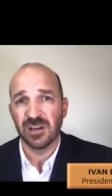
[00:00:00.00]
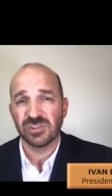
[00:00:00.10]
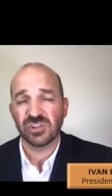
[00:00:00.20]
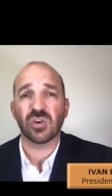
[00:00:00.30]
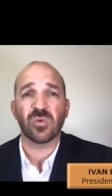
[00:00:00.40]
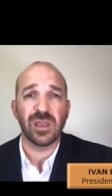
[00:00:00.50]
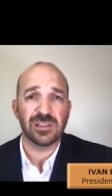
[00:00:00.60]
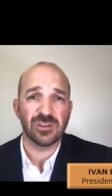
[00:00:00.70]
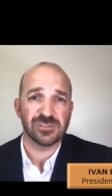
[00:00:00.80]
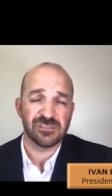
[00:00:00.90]
to create
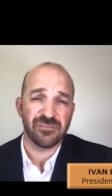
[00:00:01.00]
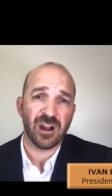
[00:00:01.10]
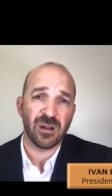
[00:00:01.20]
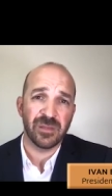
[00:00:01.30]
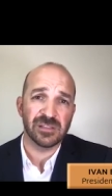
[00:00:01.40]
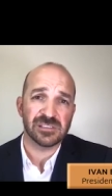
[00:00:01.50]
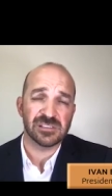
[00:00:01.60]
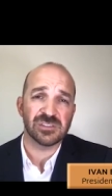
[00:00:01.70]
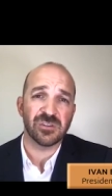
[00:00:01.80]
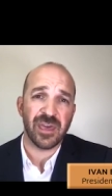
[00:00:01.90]
those environments
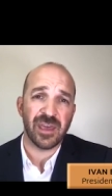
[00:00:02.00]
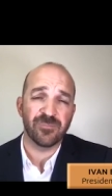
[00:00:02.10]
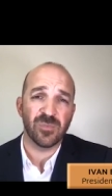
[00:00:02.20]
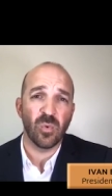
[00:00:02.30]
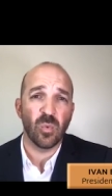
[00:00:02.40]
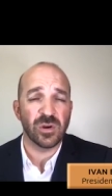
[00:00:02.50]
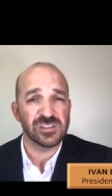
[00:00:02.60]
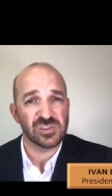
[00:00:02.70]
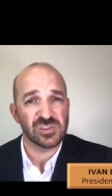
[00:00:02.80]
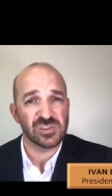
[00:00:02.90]
so that
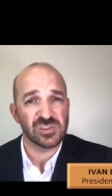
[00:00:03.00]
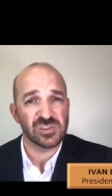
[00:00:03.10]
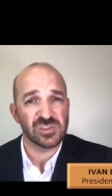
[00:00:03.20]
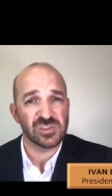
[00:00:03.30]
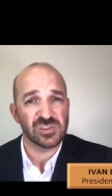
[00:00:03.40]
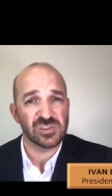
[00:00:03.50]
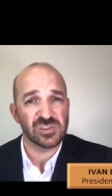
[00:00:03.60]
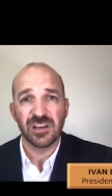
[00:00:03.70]
once we get started,